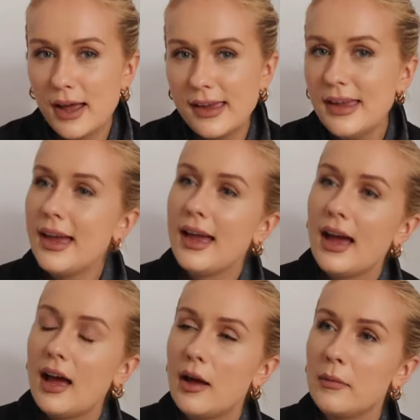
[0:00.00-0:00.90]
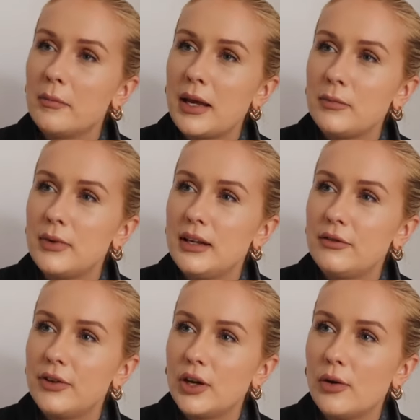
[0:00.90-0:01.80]
way and um, make me
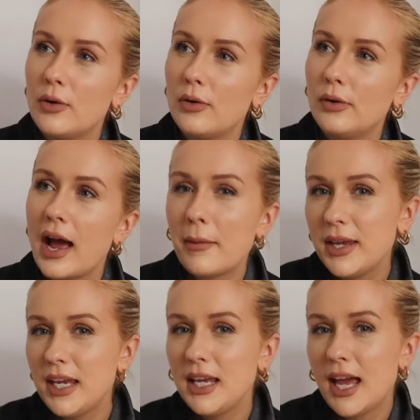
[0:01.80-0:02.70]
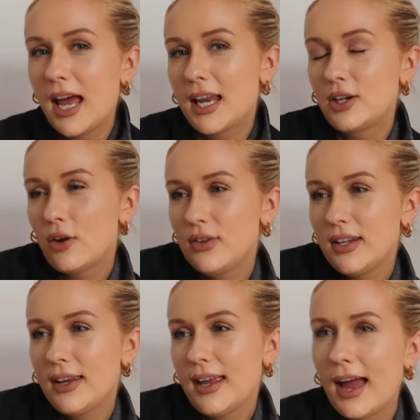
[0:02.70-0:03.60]
feel happy and
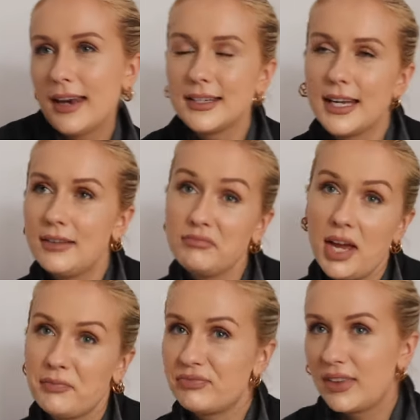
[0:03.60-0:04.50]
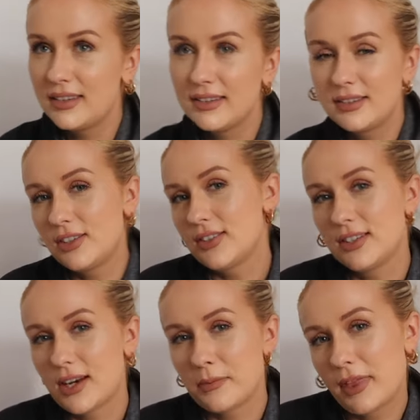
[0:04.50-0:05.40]
cozy and yeah this is just the
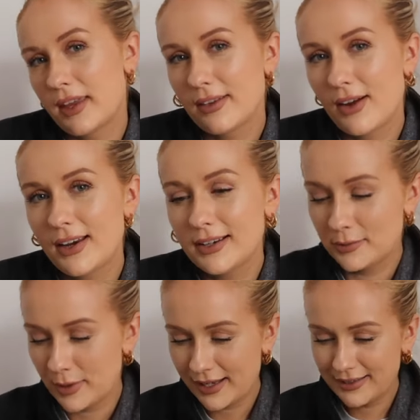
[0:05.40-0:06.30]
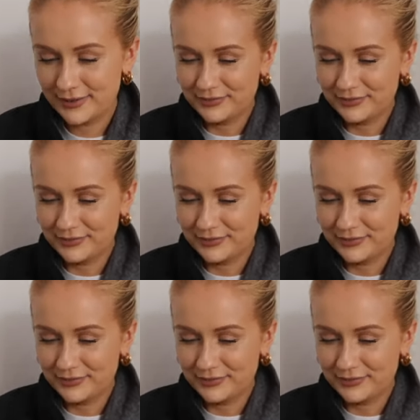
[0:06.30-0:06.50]
type of thing that I like to wear.